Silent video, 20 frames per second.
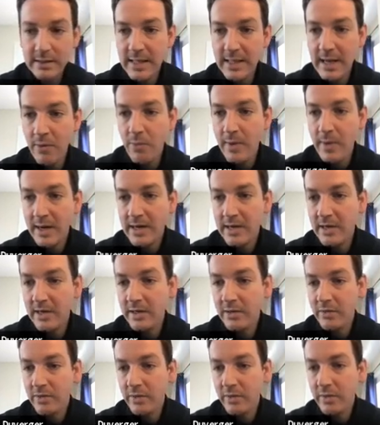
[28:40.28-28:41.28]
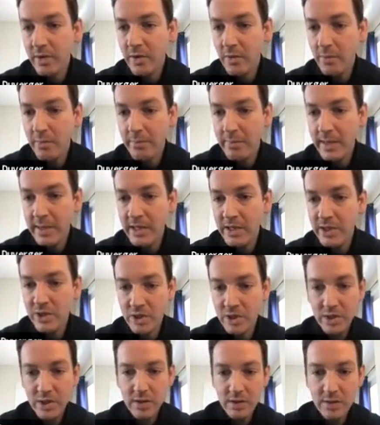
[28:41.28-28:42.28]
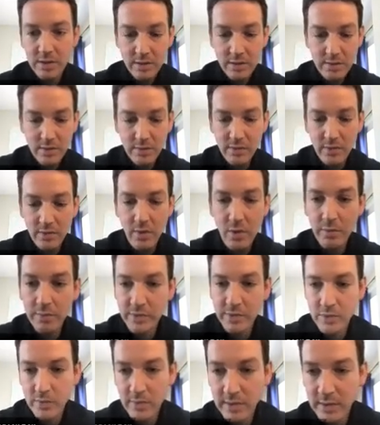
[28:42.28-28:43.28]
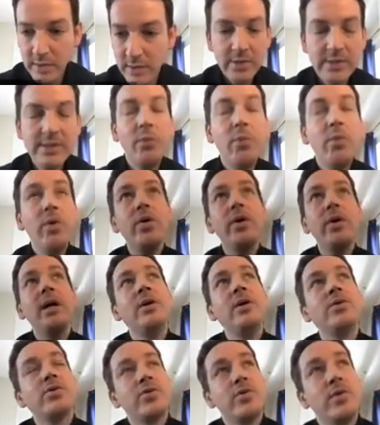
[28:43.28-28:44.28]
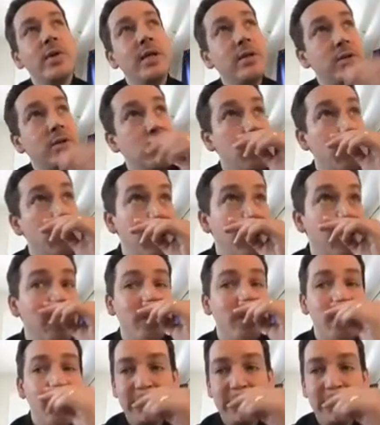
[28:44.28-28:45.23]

directly to the home page, to the home screen. Because I want to illustrate to you,